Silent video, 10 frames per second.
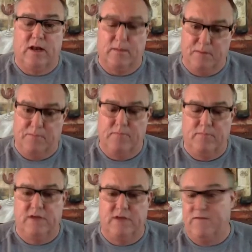I mean,
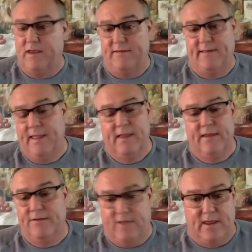let's face it,
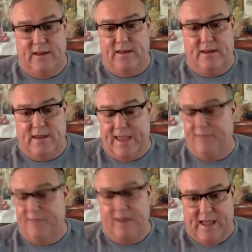Sid
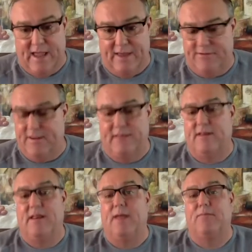cast the die, set the
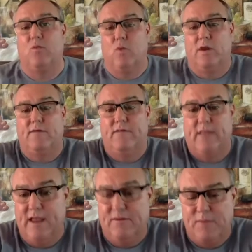template, whatever the
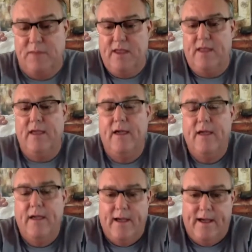case may be.
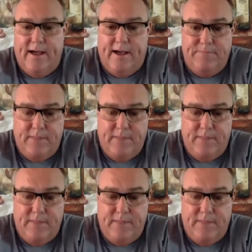Um,